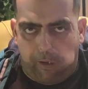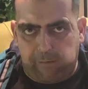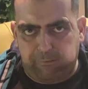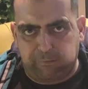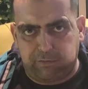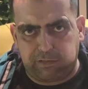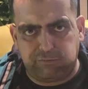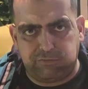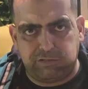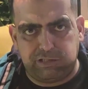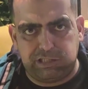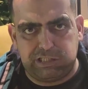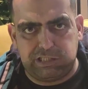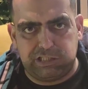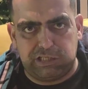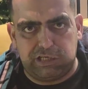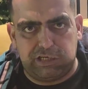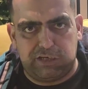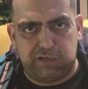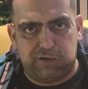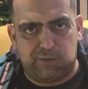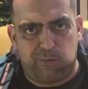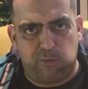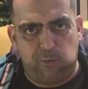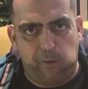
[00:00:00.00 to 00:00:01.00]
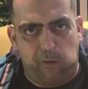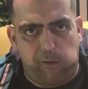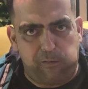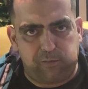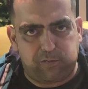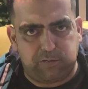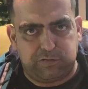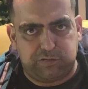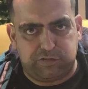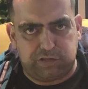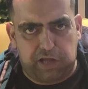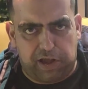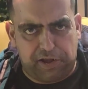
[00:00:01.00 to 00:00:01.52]
I'm not feeling the
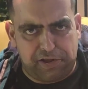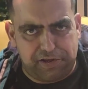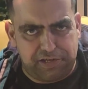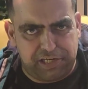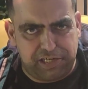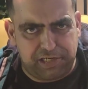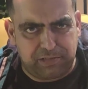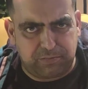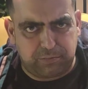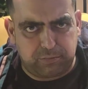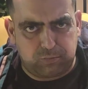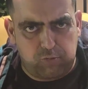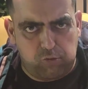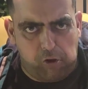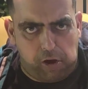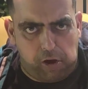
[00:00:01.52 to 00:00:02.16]
Naga yet.